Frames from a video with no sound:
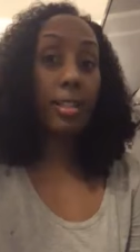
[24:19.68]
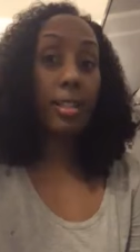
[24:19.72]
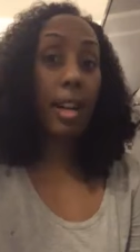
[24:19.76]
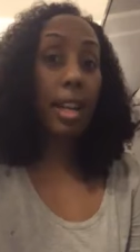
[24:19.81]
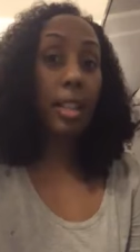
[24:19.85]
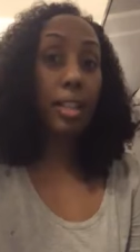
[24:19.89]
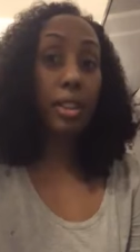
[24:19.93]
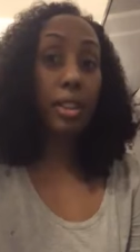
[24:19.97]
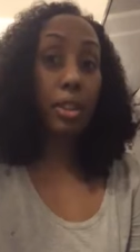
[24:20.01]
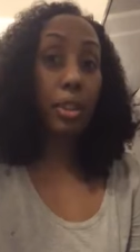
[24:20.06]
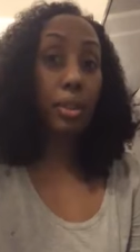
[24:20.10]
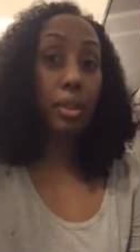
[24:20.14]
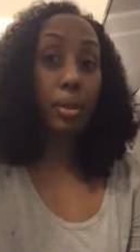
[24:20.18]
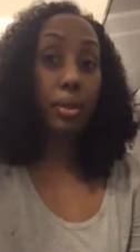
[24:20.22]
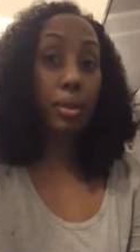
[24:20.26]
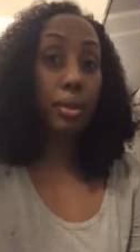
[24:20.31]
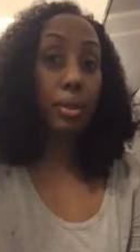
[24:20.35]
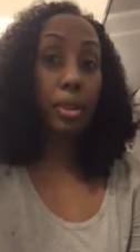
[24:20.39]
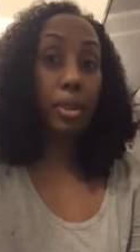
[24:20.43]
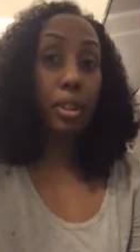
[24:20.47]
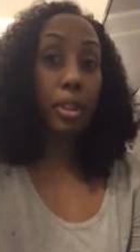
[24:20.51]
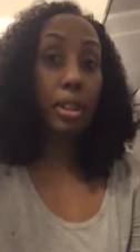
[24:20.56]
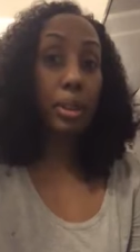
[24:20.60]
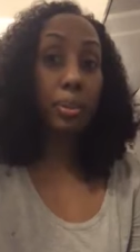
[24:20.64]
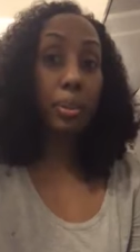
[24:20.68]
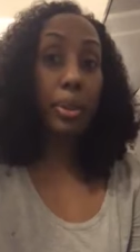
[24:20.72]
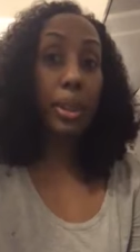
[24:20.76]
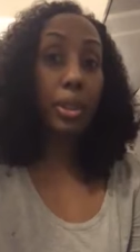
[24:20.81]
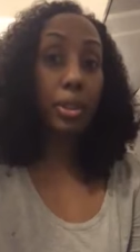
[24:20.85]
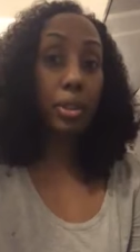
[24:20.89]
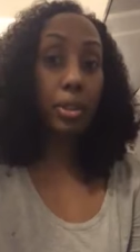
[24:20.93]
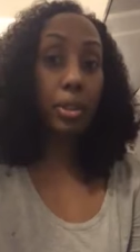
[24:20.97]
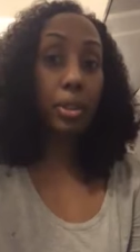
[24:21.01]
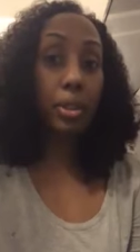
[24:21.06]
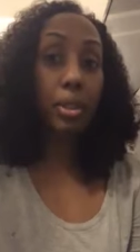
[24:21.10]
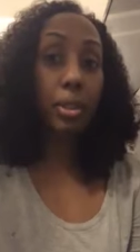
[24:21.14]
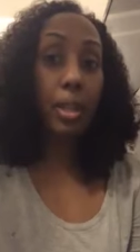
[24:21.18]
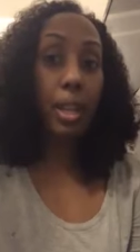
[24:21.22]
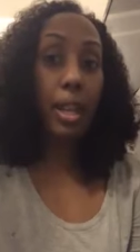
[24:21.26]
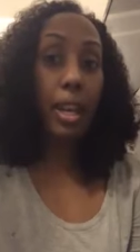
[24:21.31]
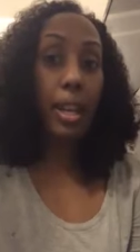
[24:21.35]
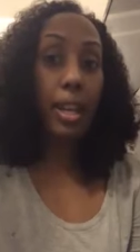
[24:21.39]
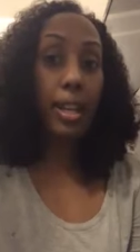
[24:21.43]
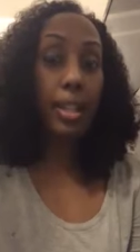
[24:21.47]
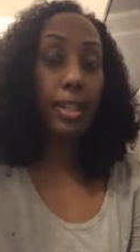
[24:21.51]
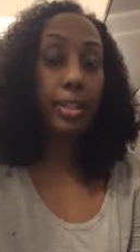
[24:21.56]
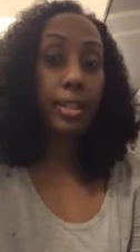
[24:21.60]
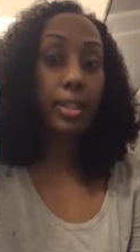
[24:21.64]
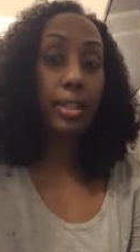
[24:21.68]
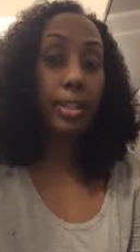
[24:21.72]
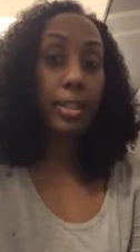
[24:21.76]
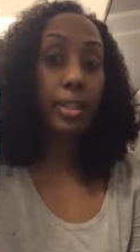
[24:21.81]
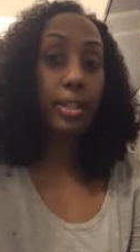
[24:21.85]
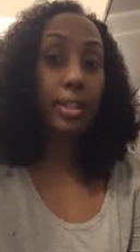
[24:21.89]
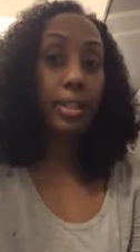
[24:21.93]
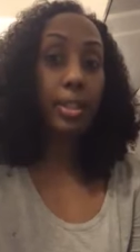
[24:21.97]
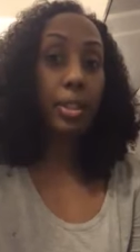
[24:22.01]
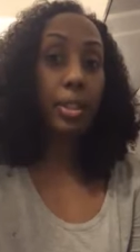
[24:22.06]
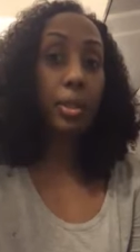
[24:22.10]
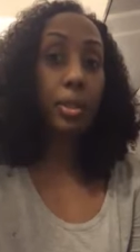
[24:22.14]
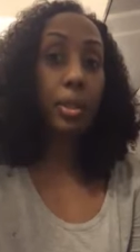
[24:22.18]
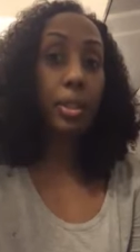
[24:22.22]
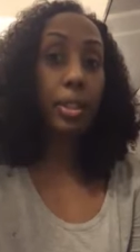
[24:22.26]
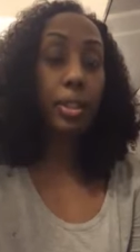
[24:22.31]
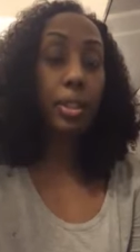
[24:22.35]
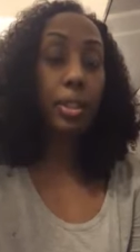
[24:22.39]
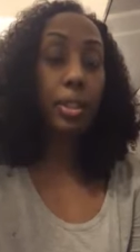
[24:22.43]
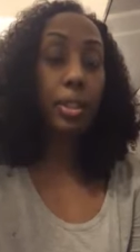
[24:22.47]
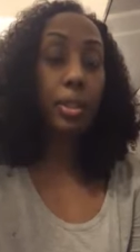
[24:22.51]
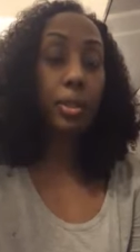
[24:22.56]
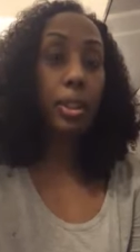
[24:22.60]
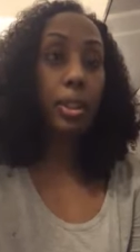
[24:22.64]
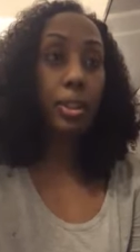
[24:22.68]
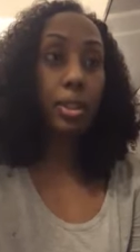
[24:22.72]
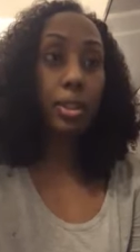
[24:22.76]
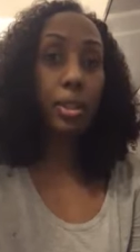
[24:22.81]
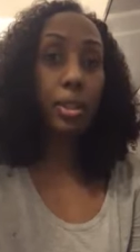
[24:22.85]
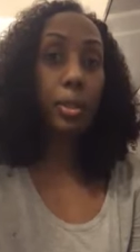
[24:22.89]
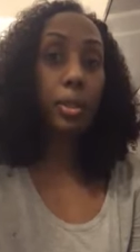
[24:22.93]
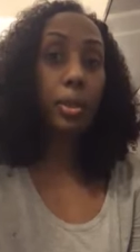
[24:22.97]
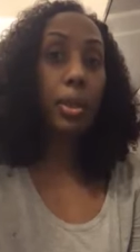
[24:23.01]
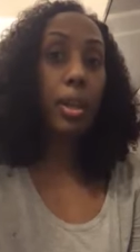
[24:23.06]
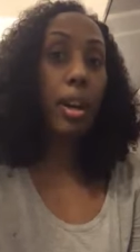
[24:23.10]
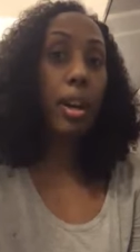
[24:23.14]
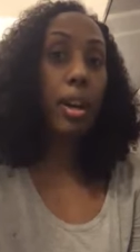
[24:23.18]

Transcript: not too good to be true, and you can do it too.